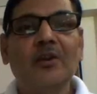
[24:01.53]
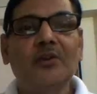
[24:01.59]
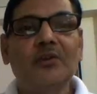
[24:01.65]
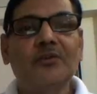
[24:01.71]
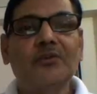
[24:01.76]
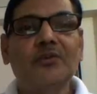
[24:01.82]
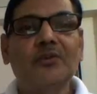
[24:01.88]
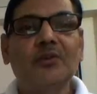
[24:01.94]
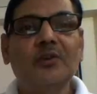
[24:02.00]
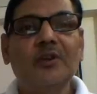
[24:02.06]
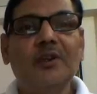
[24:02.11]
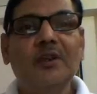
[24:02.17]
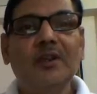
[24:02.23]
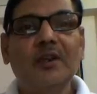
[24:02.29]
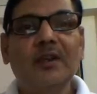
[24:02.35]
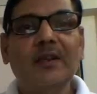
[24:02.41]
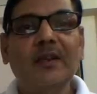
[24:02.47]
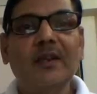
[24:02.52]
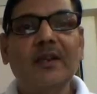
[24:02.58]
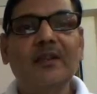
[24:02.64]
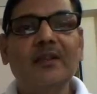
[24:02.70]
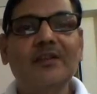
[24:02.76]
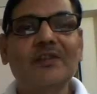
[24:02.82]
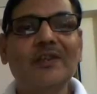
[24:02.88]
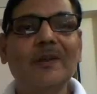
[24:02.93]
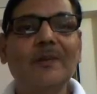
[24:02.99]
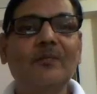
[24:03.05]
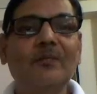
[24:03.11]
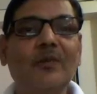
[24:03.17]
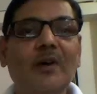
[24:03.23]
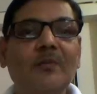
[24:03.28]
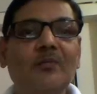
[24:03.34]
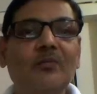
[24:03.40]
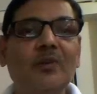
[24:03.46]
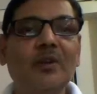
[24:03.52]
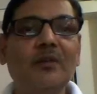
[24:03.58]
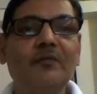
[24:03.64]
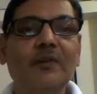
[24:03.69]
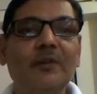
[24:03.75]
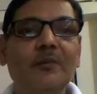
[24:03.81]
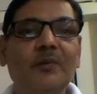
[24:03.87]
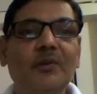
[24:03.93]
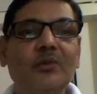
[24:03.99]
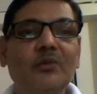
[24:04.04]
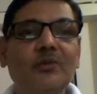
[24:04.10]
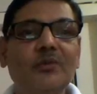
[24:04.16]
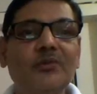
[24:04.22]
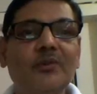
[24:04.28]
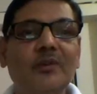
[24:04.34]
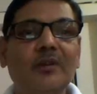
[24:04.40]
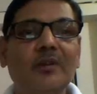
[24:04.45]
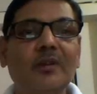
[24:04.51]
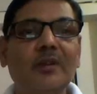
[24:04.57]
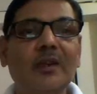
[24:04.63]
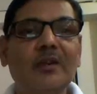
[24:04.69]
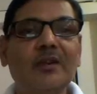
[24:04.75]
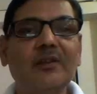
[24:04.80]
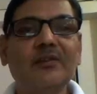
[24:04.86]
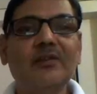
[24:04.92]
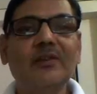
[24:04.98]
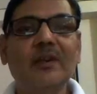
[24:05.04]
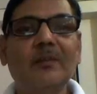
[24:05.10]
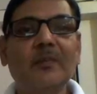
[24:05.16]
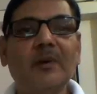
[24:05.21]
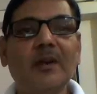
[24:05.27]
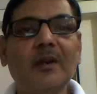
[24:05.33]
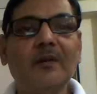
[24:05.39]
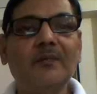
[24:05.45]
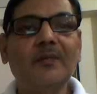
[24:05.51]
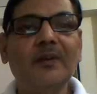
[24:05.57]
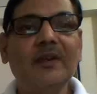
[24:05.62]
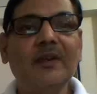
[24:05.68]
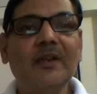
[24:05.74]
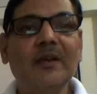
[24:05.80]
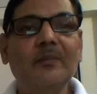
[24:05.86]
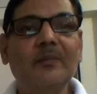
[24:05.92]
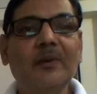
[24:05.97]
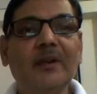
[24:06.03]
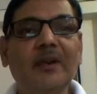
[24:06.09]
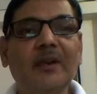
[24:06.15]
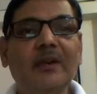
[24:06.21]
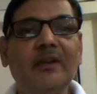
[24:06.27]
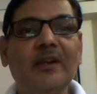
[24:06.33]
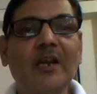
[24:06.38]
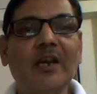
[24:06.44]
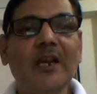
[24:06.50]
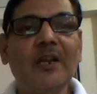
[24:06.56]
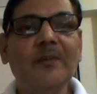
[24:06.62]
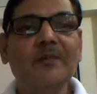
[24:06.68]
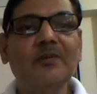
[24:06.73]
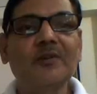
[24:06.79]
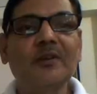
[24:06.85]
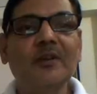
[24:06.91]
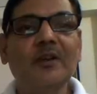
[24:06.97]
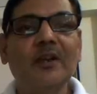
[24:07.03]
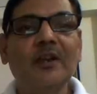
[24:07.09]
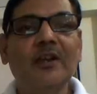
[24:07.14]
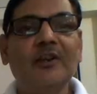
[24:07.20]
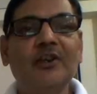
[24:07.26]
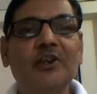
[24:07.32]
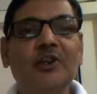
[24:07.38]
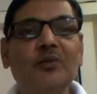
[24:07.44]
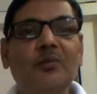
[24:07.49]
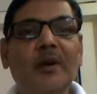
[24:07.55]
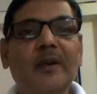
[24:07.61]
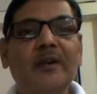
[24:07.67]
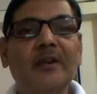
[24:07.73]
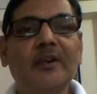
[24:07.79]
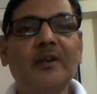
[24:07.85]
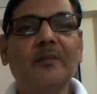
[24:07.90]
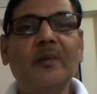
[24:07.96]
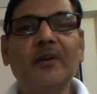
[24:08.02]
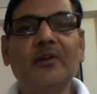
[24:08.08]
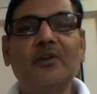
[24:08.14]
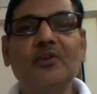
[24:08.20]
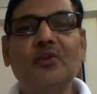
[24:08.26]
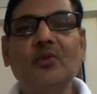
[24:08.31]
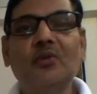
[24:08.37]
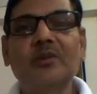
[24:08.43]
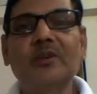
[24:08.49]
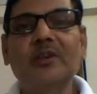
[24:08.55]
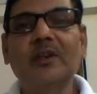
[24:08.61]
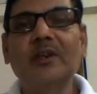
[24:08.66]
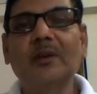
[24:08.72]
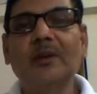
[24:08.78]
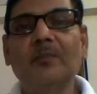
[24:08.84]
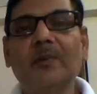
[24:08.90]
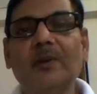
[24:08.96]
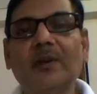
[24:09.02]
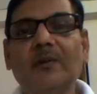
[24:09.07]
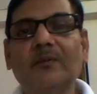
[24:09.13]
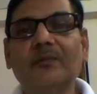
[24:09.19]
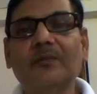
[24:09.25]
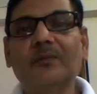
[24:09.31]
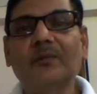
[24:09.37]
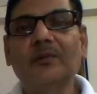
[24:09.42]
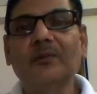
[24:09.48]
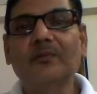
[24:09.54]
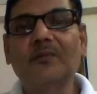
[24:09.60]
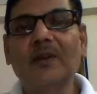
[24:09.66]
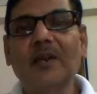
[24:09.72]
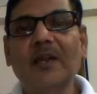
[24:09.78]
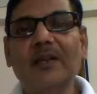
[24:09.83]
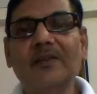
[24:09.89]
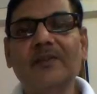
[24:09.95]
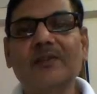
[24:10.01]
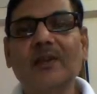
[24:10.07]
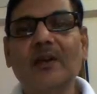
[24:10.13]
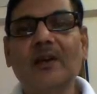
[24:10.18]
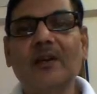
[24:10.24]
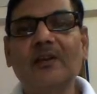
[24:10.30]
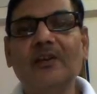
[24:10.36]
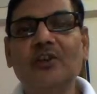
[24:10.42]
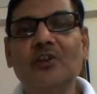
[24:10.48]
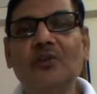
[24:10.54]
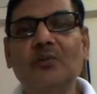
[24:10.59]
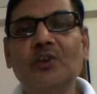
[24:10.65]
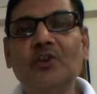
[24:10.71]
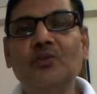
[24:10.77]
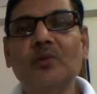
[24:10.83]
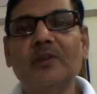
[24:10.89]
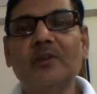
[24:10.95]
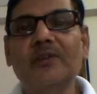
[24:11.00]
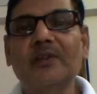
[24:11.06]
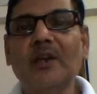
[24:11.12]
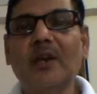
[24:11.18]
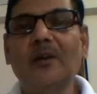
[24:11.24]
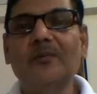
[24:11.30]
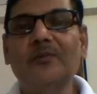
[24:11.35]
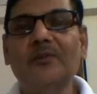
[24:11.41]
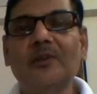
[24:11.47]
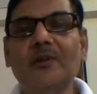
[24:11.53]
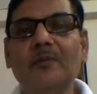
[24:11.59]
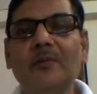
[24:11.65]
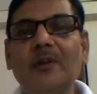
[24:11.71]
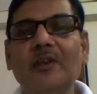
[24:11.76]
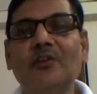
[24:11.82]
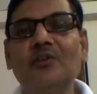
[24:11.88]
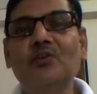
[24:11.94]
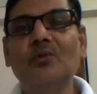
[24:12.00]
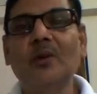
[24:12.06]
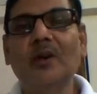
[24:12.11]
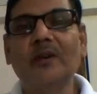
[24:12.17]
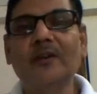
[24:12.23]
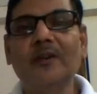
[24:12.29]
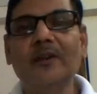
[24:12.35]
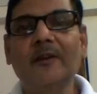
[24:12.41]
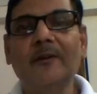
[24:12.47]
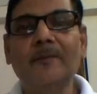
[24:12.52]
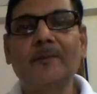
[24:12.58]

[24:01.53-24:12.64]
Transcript: So here again the same formula will be used, that is number of recombinant types divided by total number of flies or individuals observed into 100.